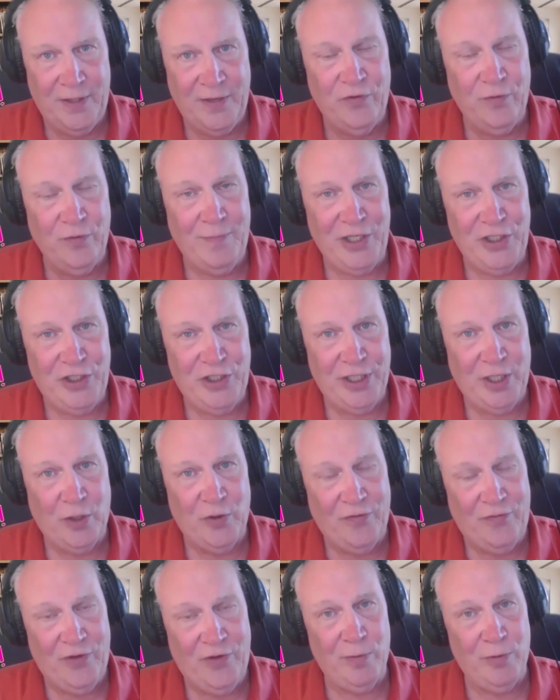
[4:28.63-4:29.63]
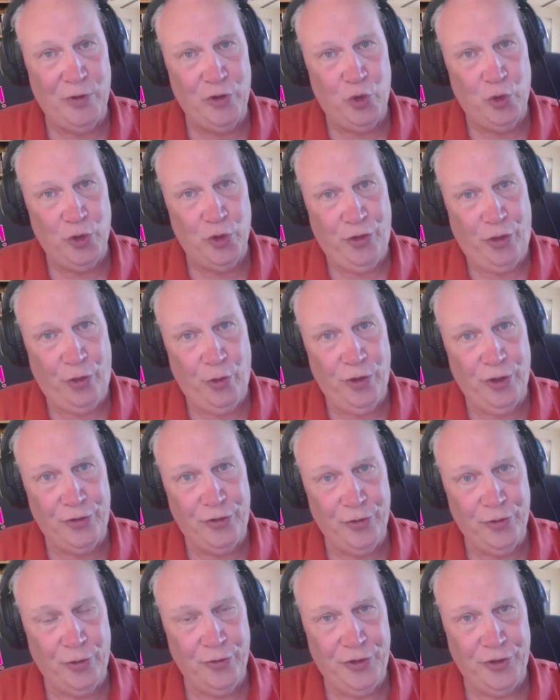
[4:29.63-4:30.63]
information that was available to us through the
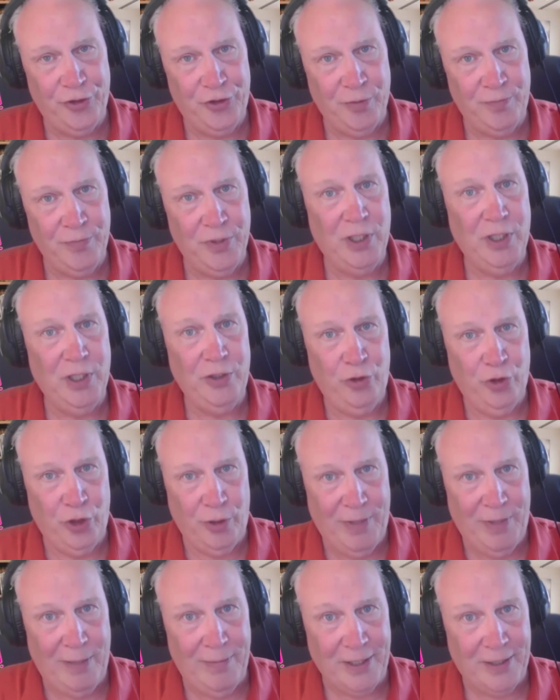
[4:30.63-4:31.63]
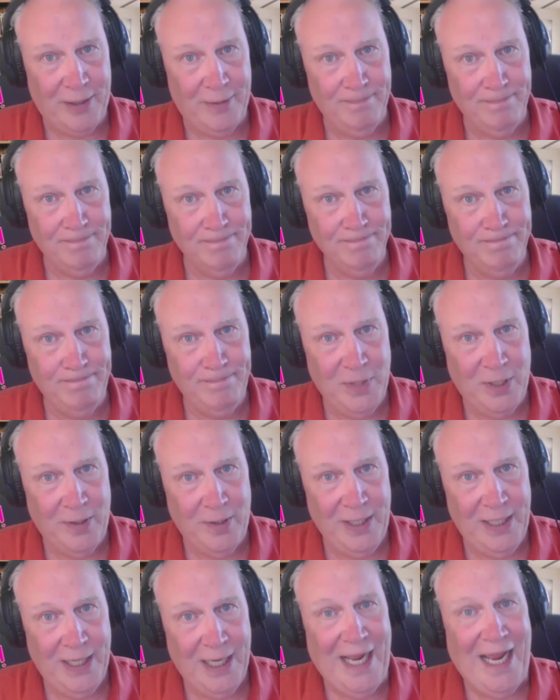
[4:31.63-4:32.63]
SOES system to the public. All
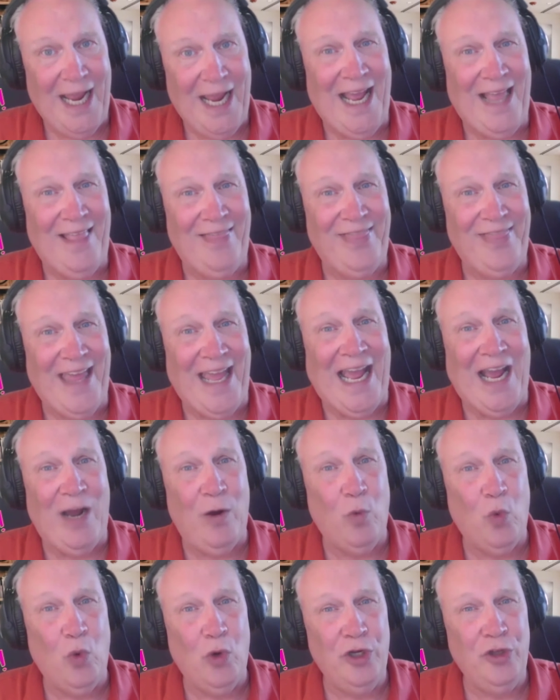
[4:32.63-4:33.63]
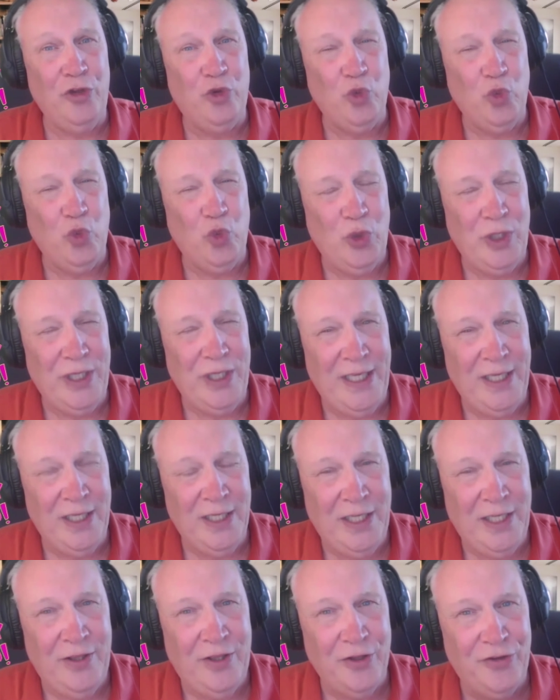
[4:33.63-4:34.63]
right. And that was
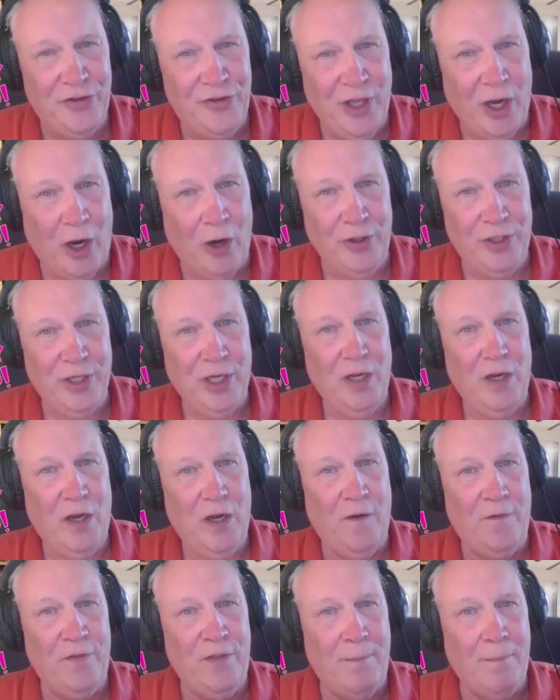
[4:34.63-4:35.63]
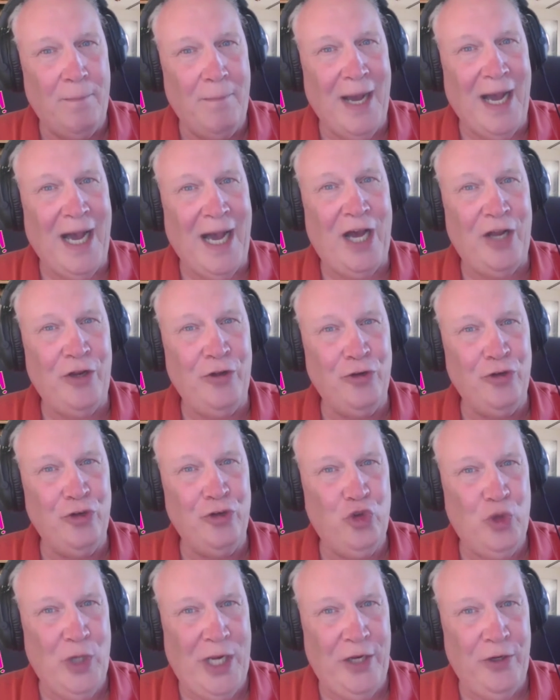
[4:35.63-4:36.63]
really the start of the
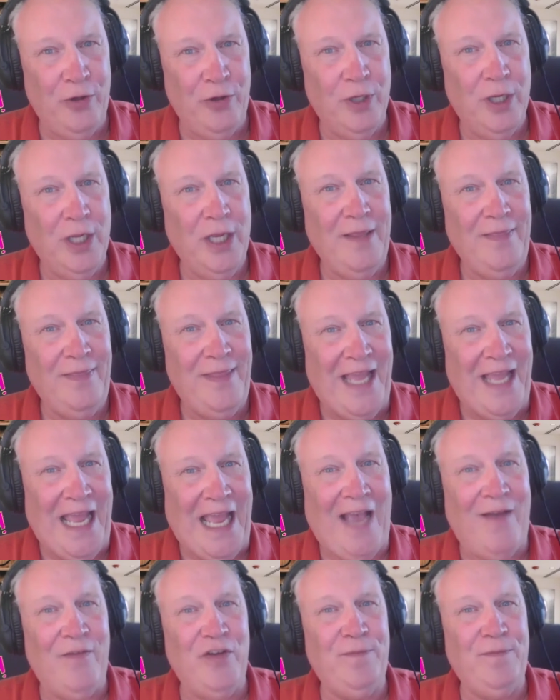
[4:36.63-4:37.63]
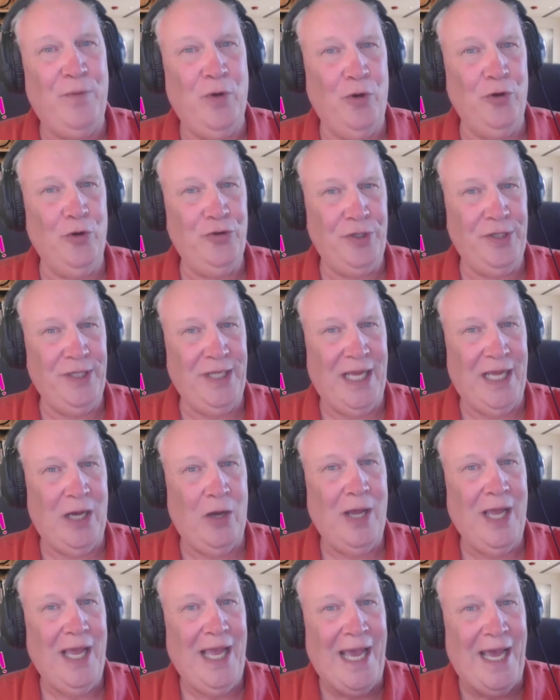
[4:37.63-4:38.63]
modern trader. The average person
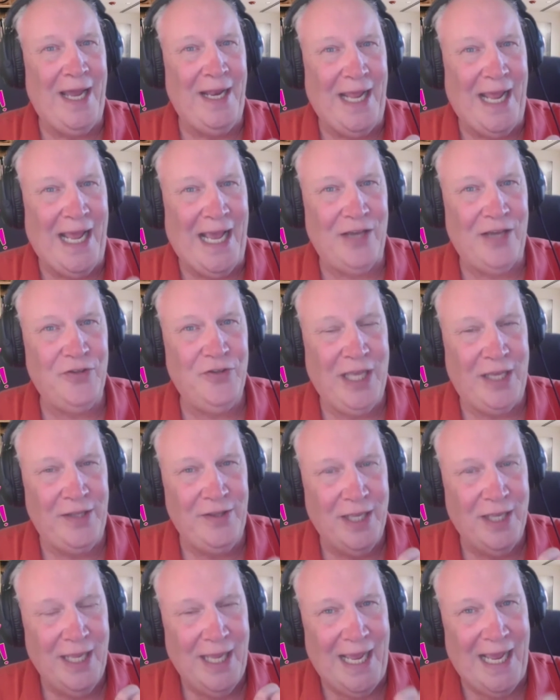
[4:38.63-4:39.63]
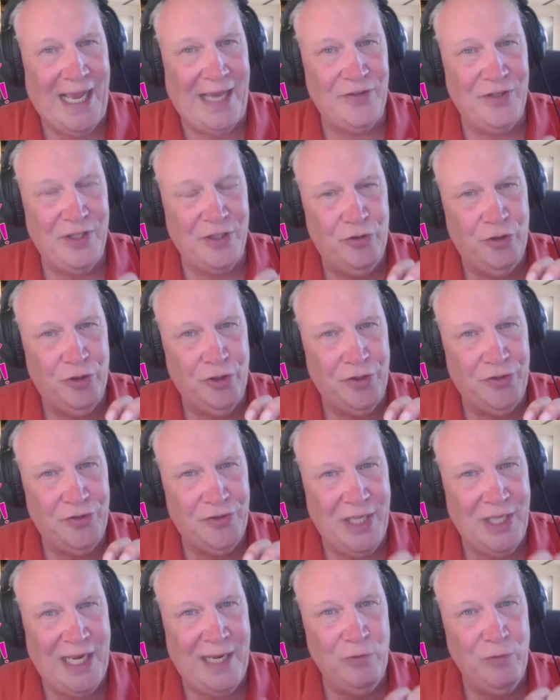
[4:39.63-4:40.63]
now had access to the
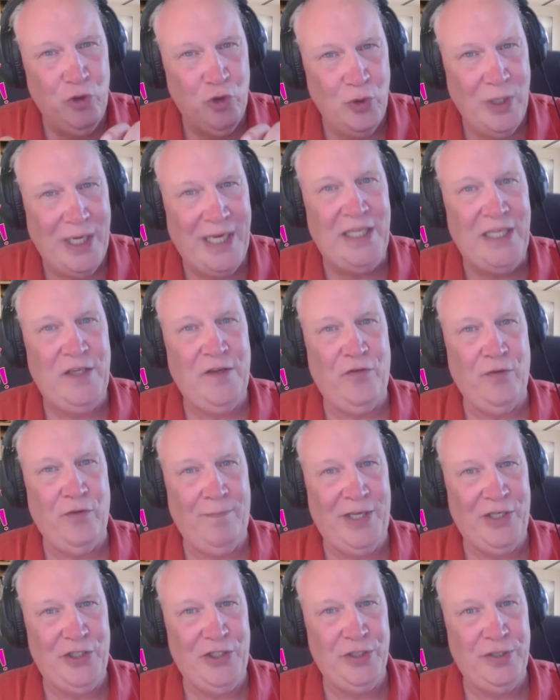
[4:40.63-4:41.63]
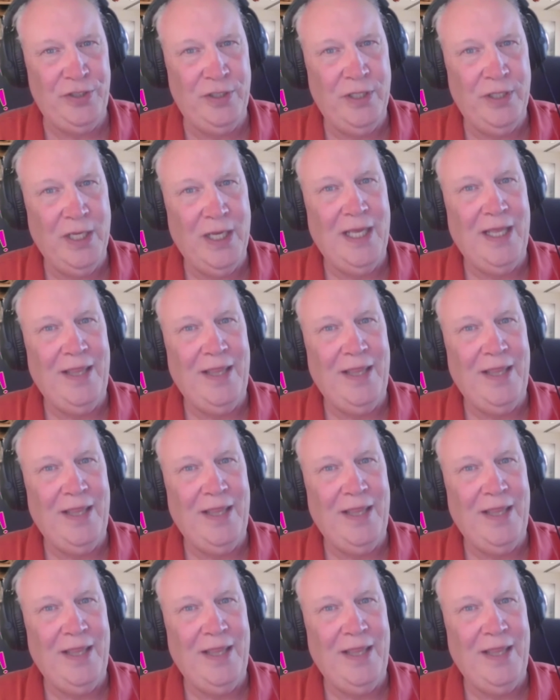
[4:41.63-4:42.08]
same trading information